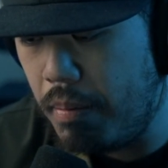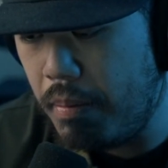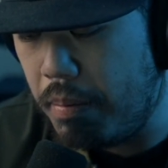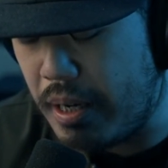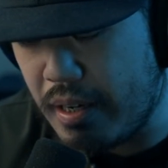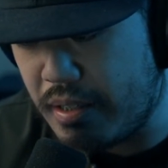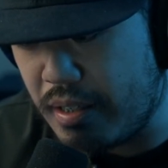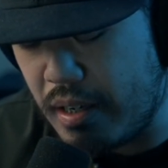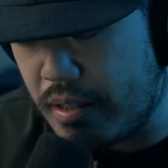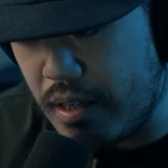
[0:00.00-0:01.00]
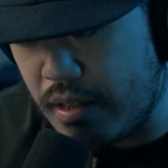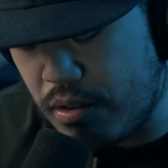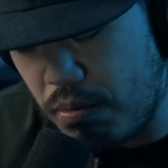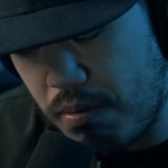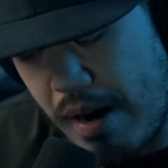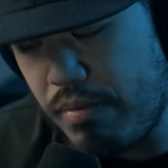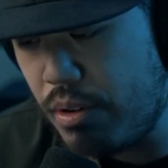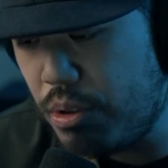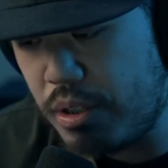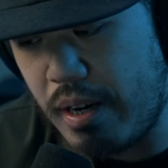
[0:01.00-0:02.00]
Because it is a
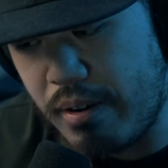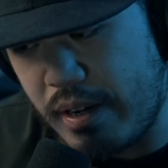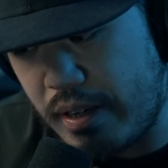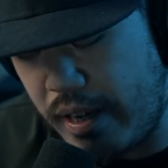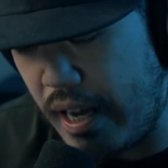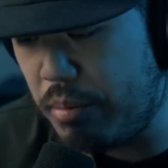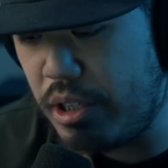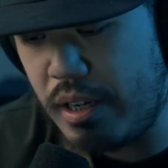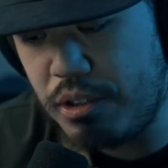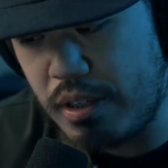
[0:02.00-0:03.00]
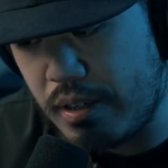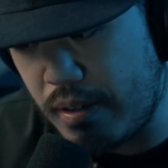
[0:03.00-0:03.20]
revolutionary, game-changing